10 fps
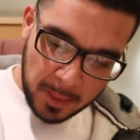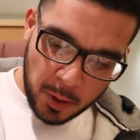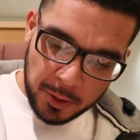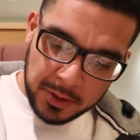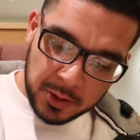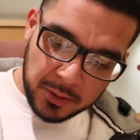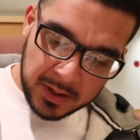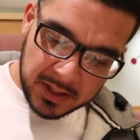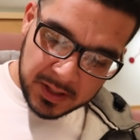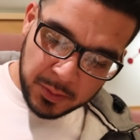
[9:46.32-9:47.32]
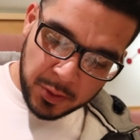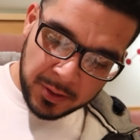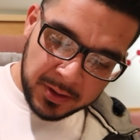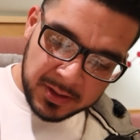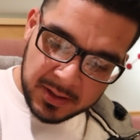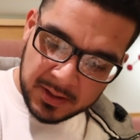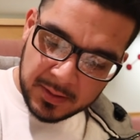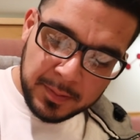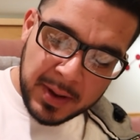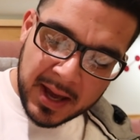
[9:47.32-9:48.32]
Oreo and s'mores
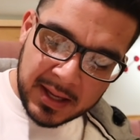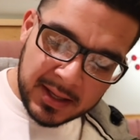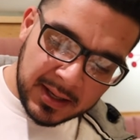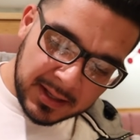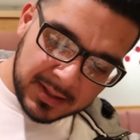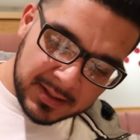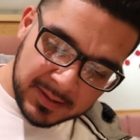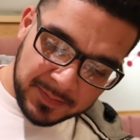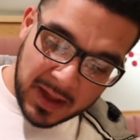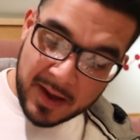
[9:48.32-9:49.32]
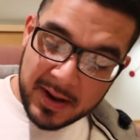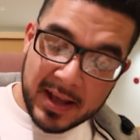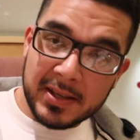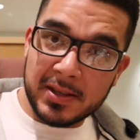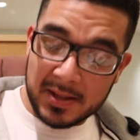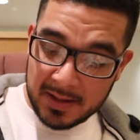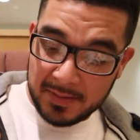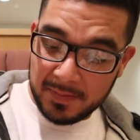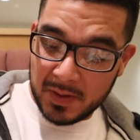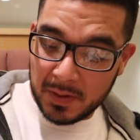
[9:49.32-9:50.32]
pancakes. I haven't
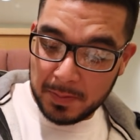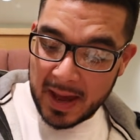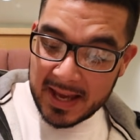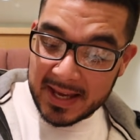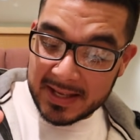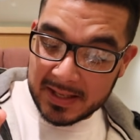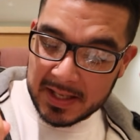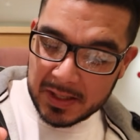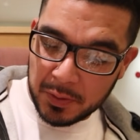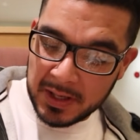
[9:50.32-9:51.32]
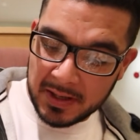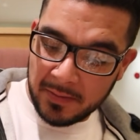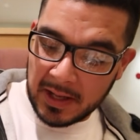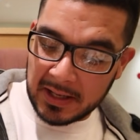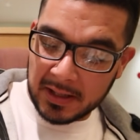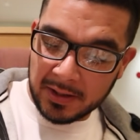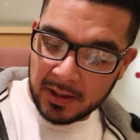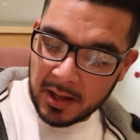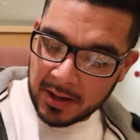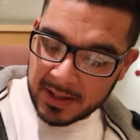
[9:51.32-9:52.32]
had pancakes this sweet in like the
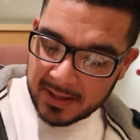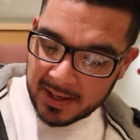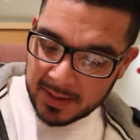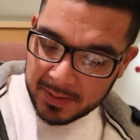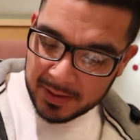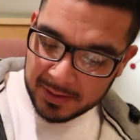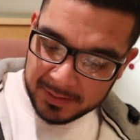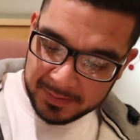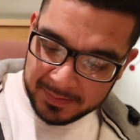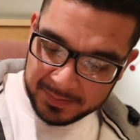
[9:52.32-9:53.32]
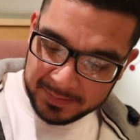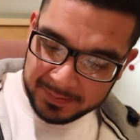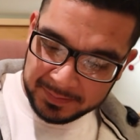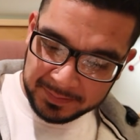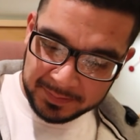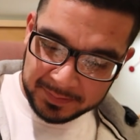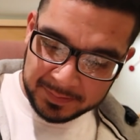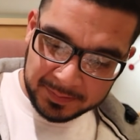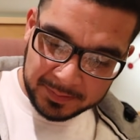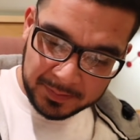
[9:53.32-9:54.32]
longest time so
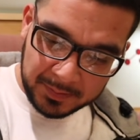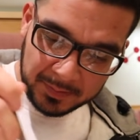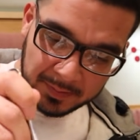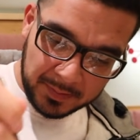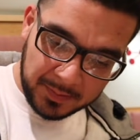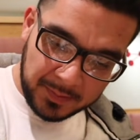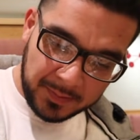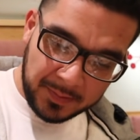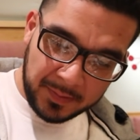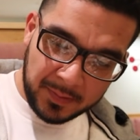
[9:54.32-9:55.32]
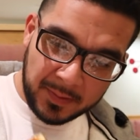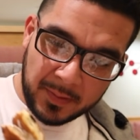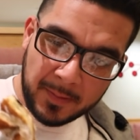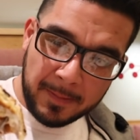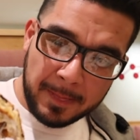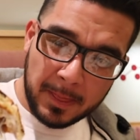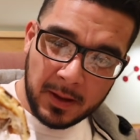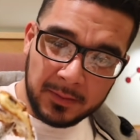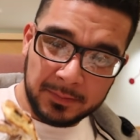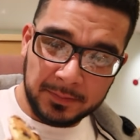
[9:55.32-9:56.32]
and usually person that eats
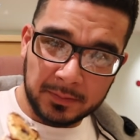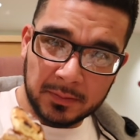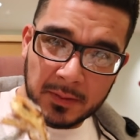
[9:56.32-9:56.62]
a lot.